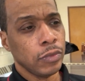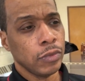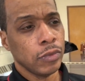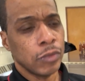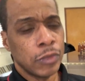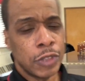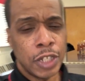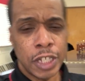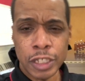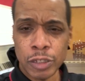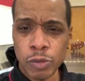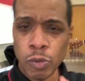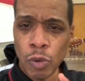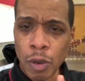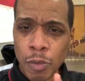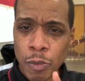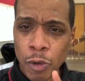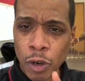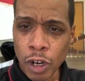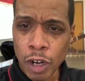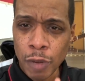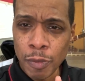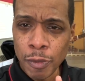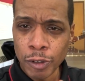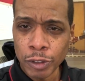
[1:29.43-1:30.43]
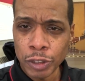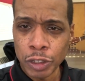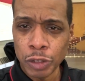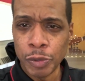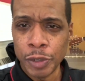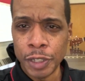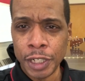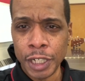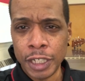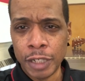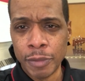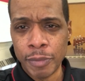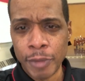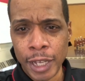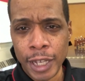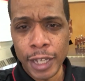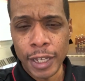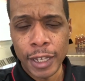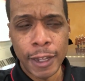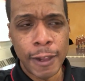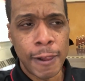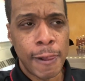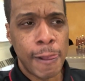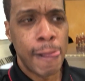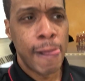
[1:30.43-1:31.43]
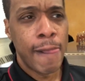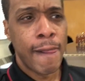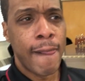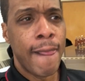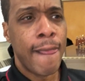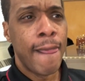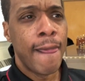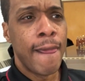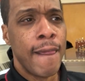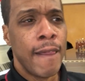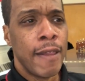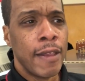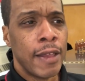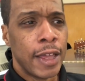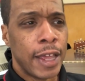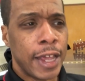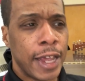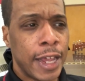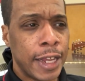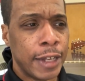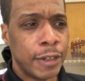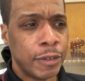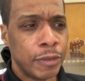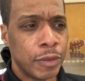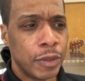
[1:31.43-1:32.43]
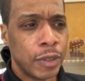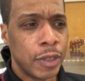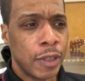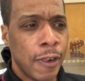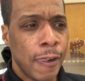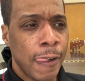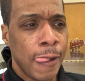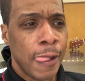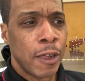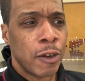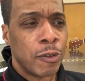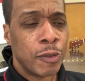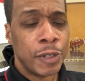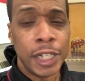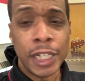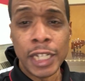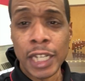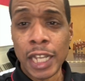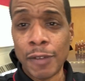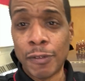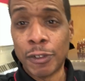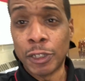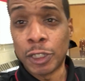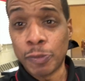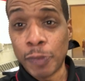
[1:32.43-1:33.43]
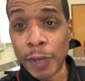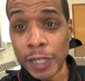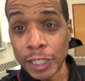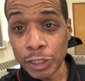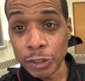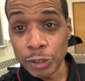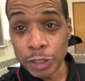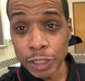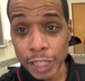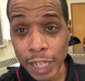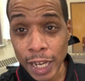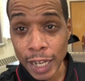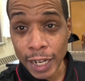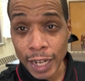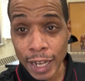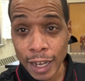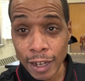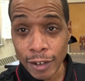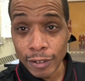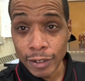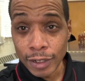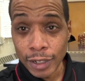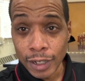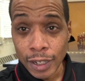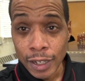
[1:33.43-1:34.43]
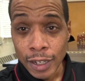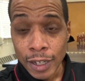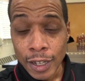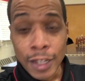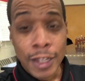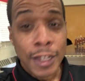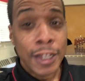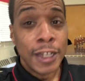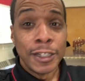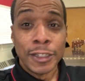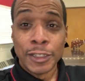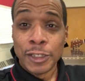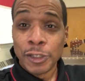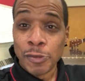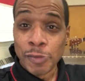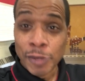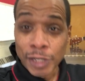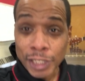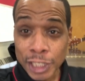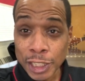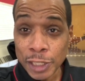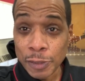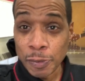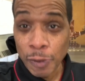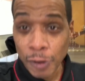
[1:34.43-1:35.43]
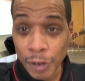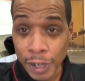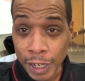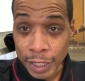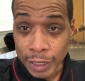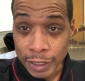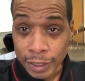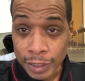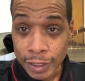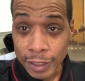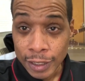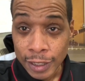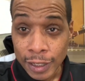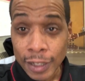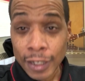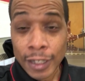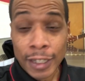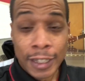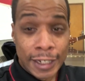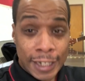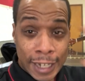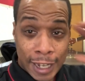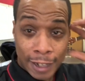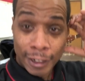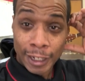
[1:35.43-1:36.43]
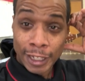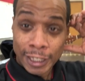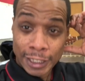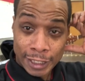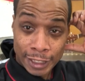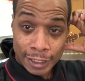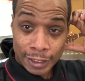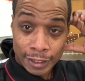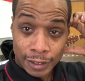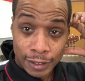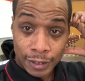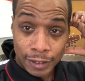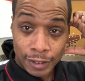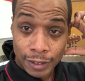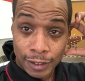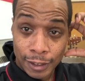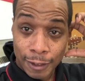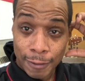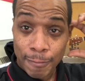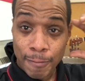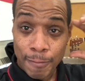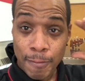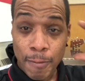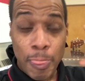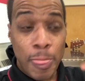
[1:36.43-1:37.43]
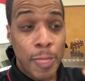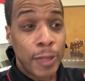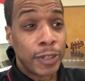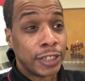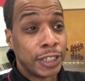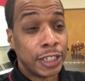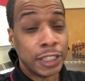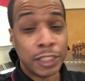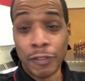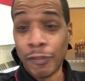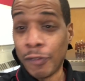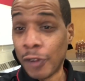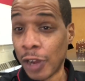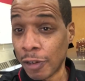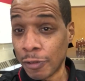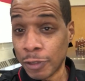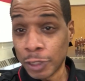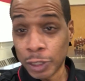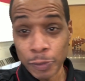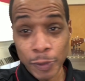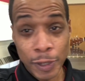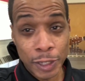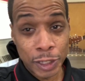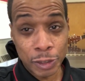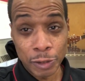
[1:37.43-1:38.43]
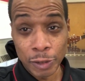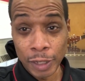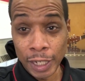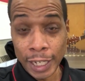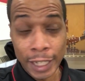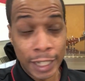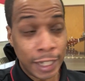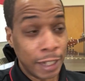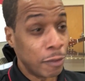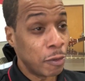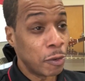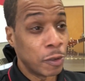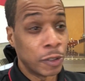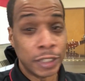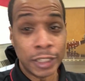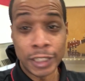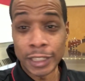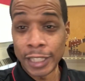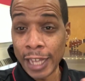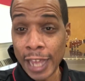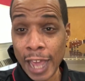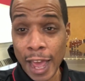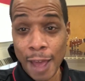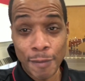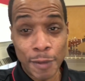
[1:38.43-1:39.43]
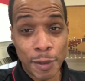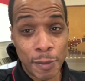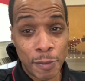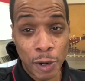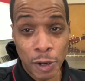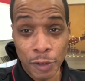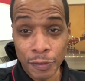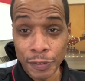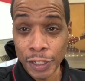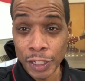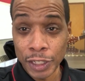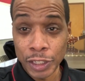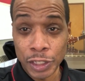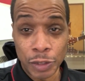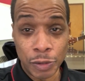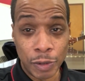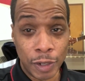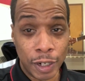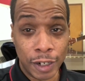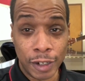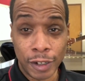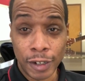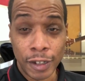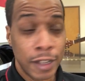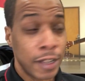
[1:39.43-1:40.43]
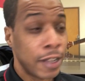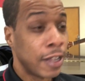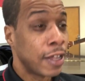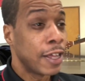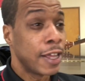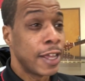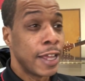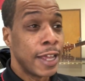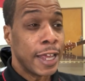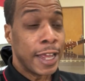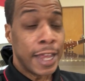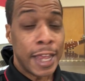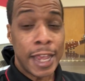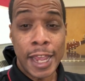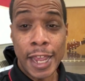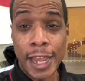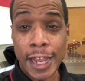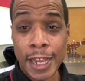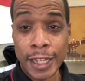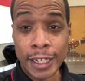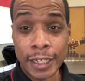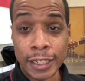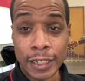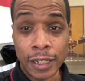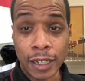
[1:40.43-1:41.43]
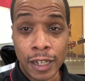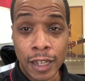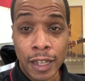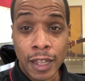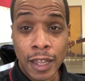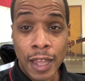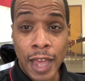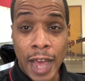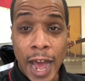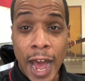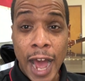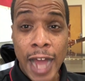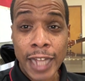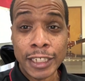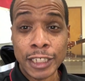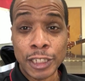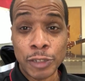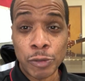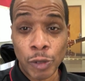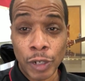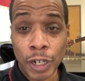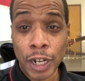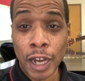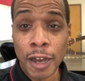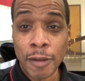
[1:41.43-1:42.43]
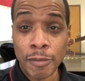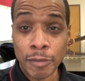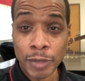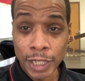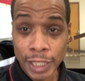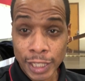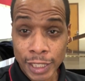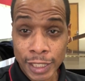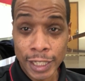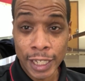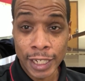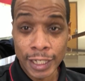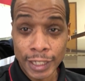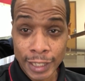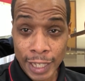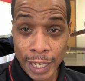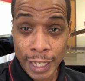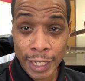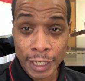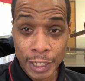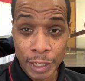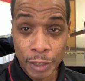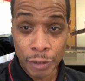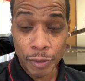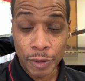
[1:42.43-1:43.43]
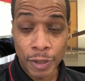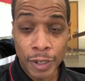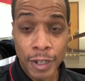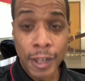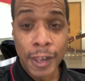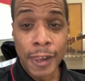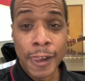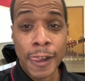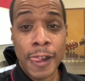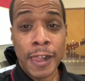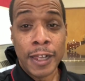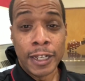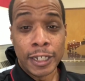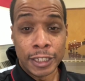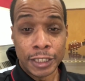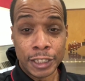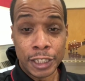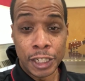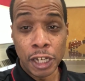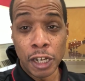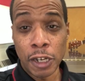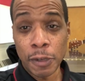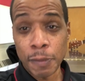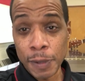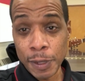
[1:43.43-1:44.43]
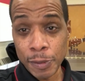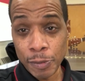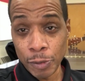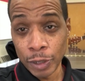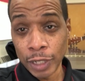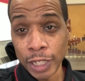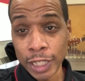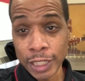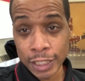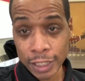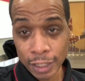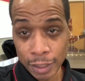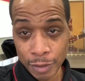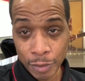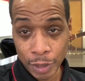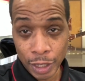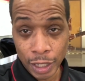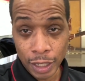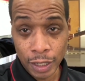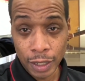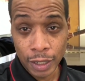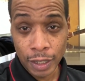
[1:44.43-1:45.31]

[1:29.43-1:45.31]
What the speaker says: there's one more commercial we need to make, and we need to give a special shout out to Mrs. Prince. Now listen, she's a very special lady. We want to say happy birthday to her, and I just want to humbly say thank you, because young people, listen to me.